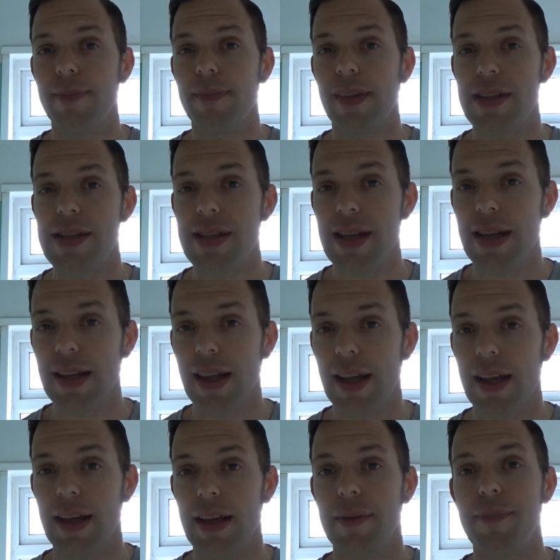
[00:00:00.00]
They sit
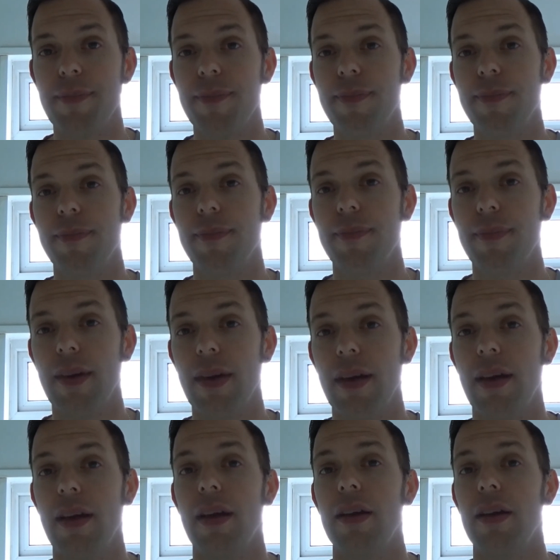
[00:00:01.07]
there,
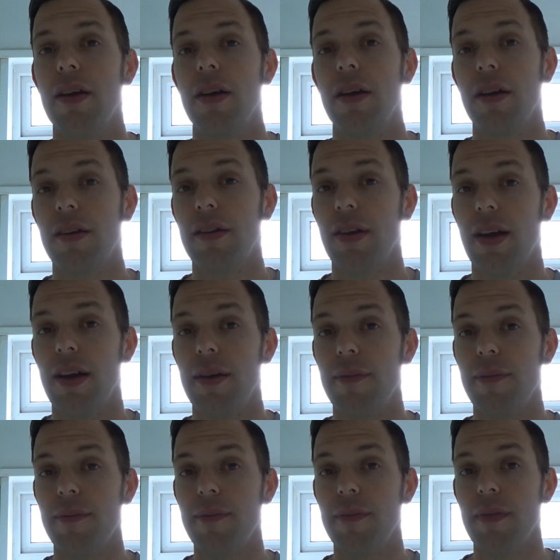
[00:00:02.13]
like I say,
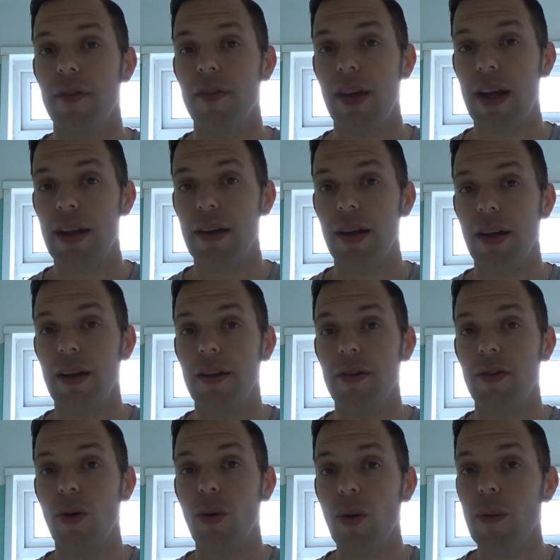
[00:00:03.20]
standing
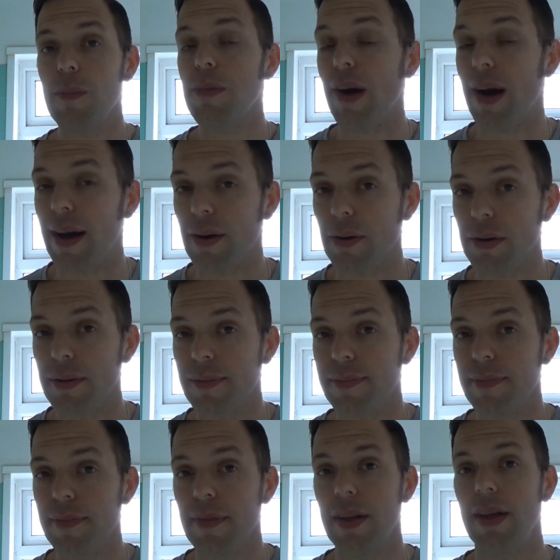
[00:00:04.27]
tall and proud
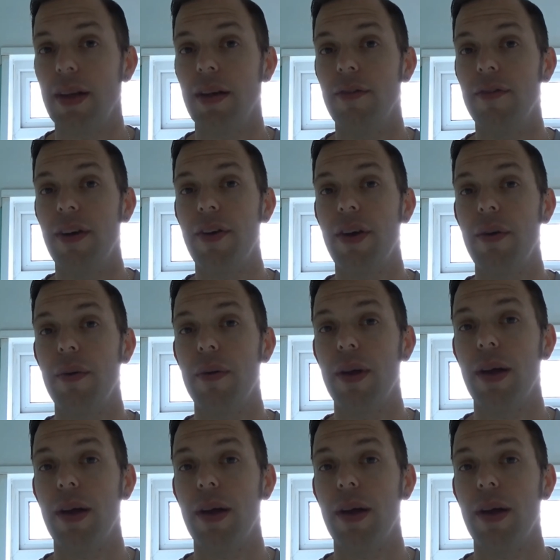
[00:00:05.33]
in a very